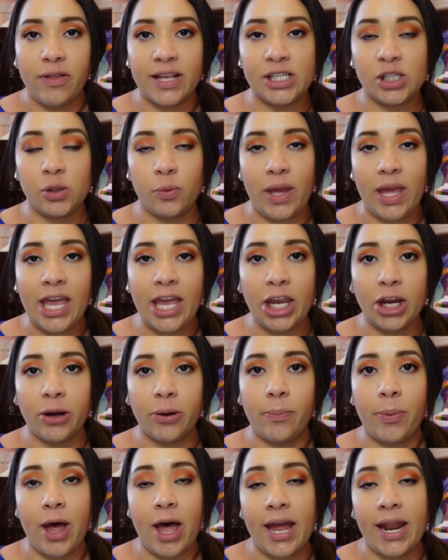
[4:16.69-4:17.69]
this week your
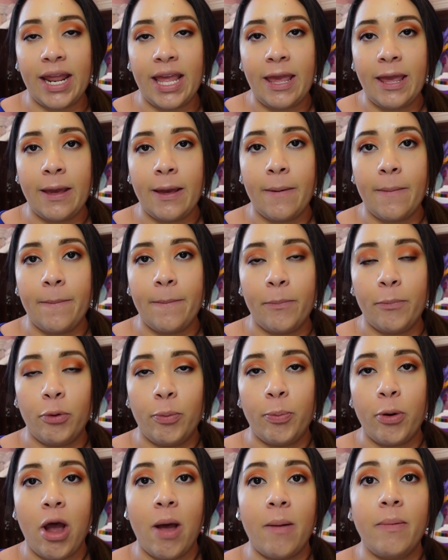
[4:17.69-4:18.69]
body will
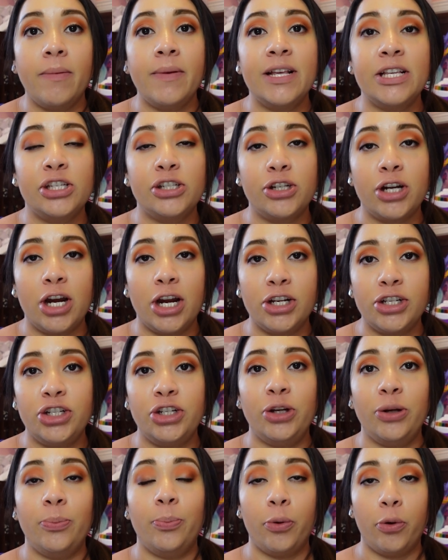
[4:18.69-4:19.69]
probably start
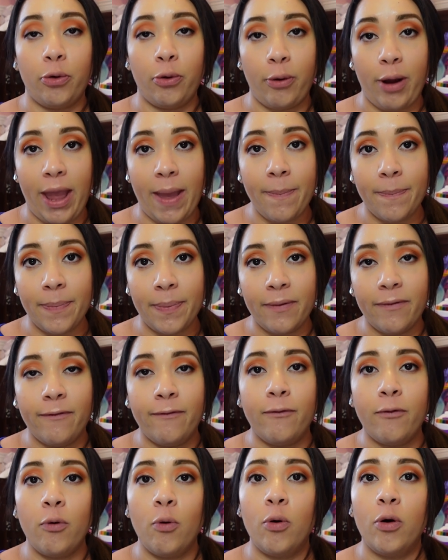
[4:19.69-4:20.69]
to prep
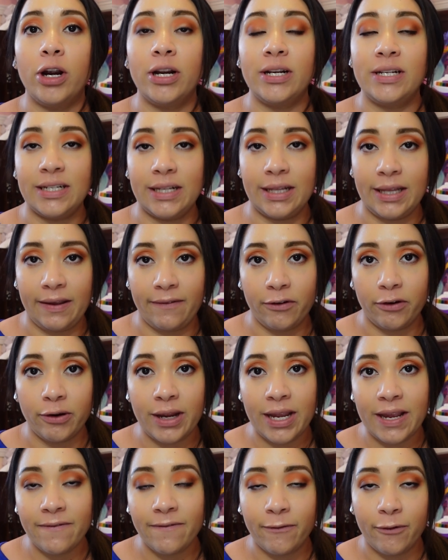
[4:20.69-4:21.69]
for
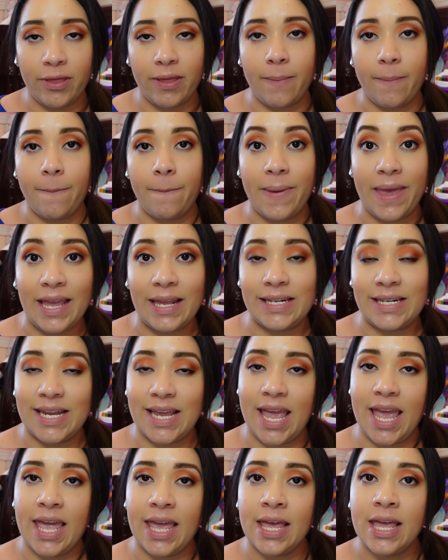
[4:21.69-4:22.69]
delivery for the big
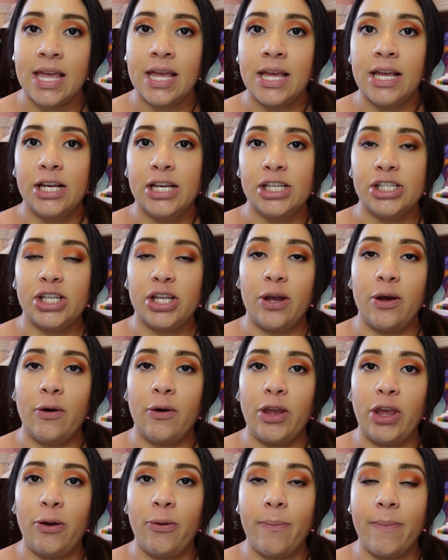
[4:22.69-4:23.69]
day. So
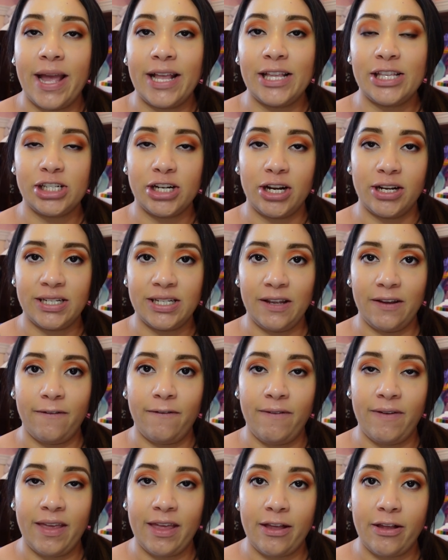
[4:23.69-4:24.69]
you might start to
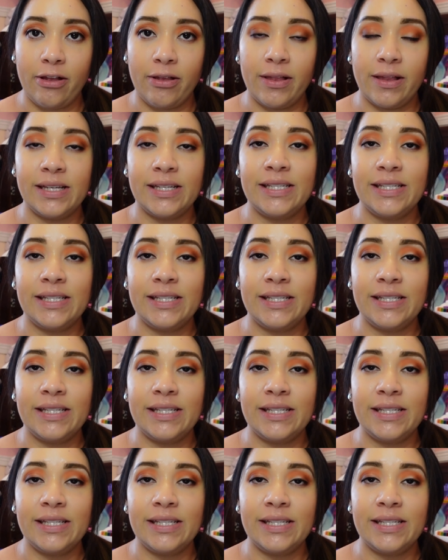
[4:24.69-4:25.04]
feel